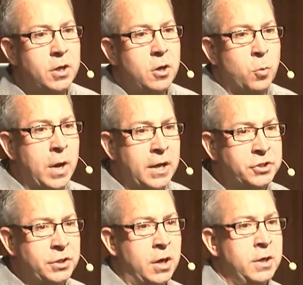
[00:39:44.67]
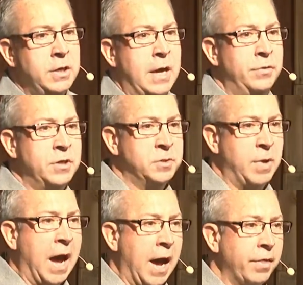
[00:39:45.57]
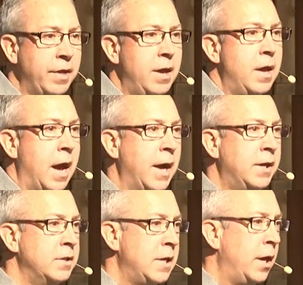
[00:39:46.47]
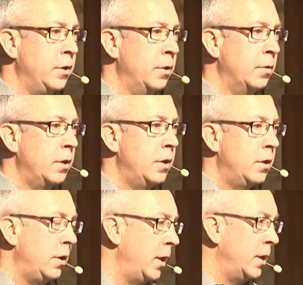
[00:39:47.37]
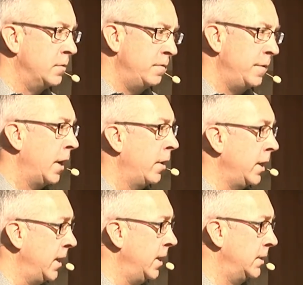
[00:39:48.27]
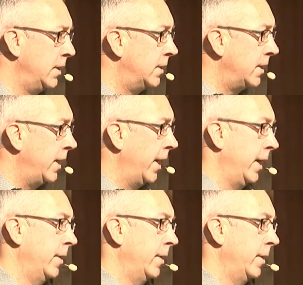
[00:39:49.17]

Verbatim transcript: when I started down this path, I can tell you it is very easy today.